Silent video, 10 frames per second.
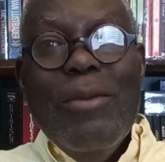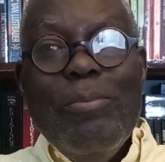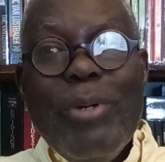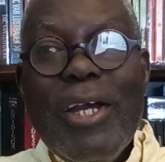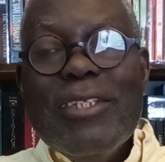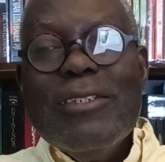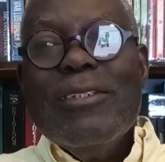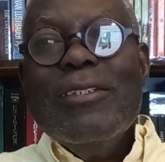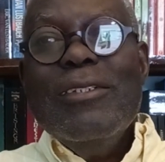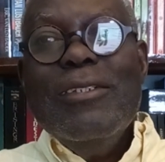But
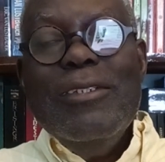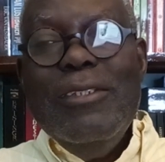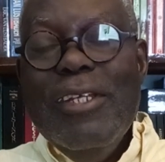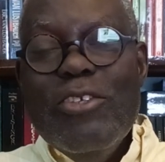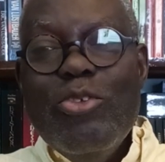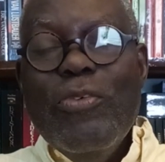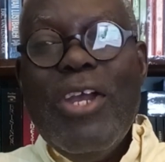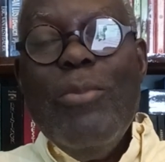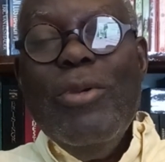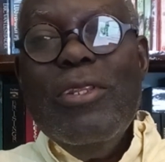yes, you've
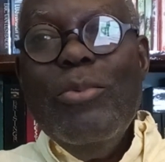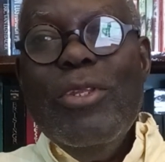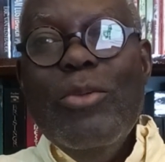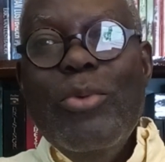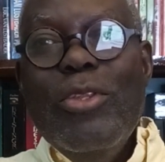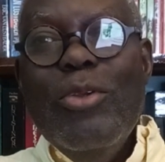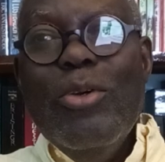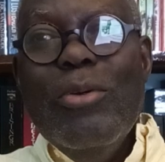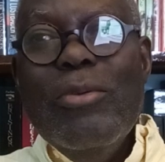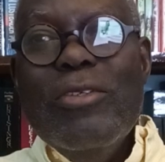come with
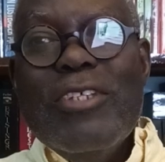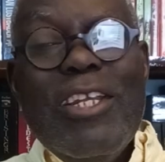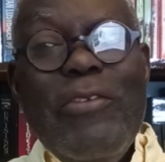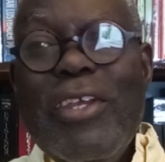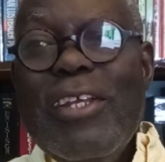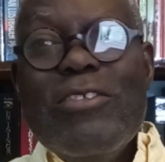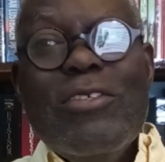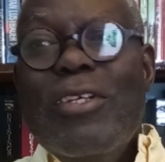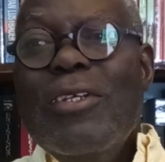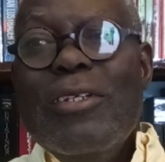your certificates
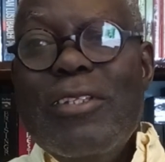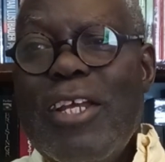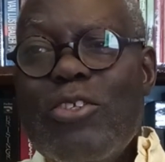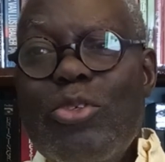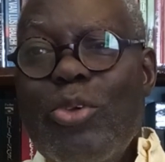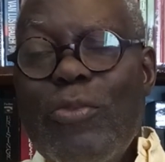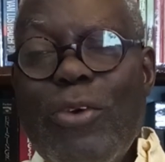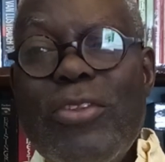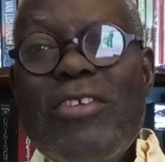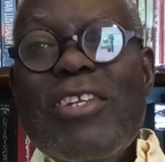that you
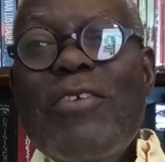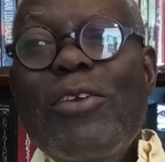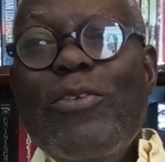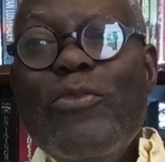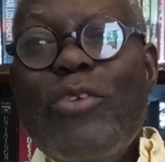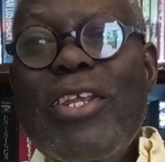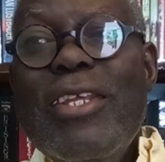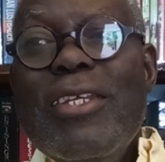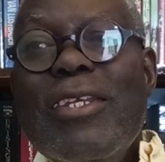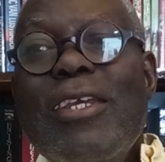got this level of
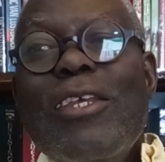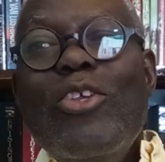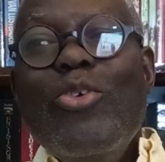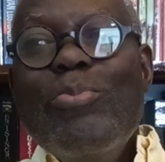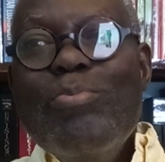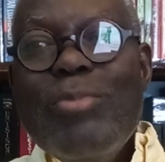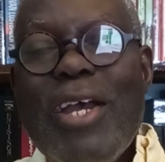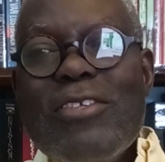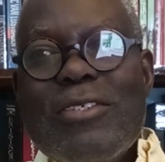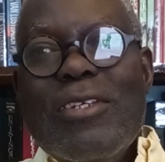training. You
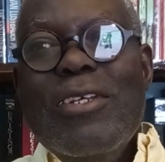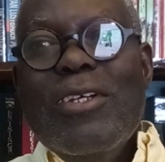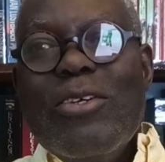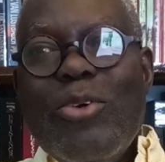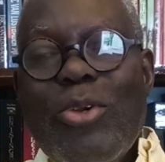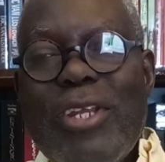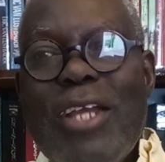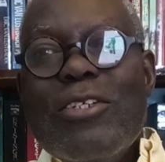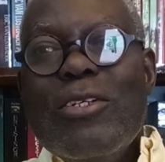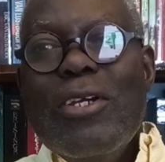must
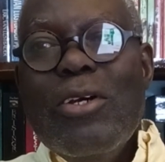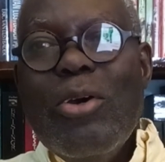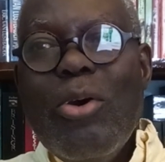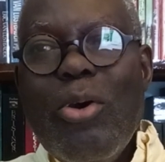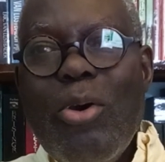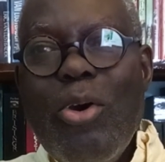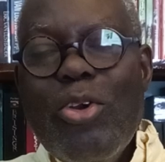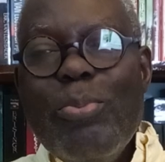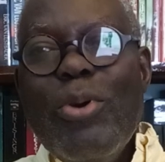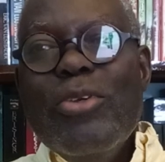conduct
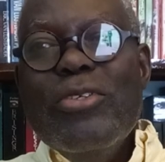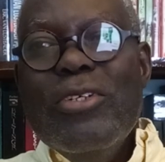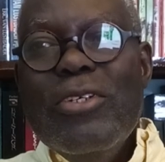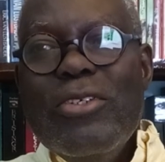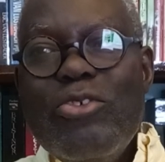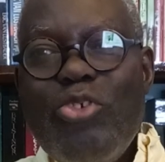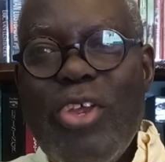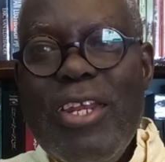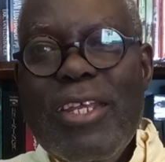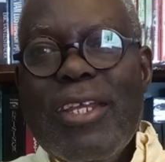on-board
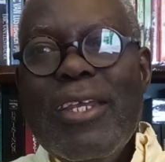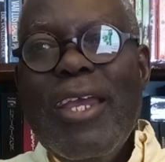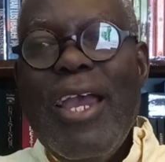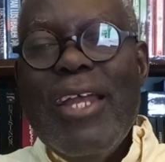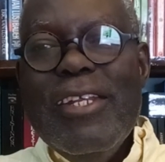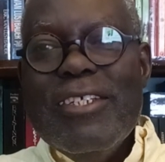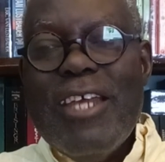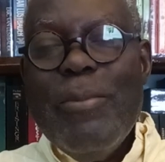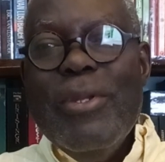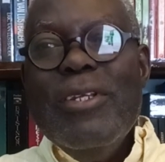training and
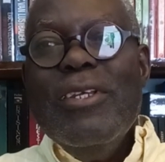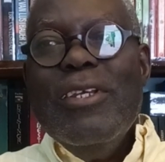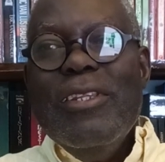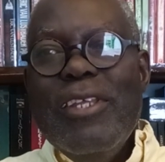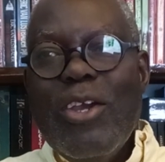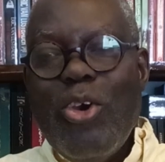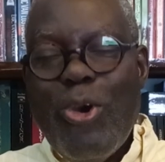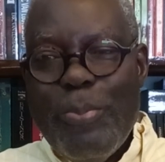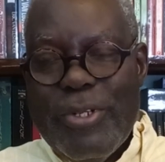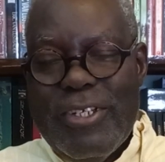determine their
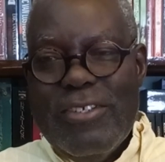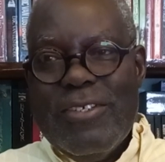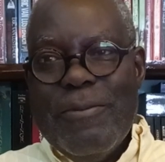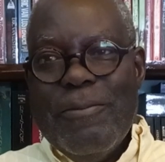competence.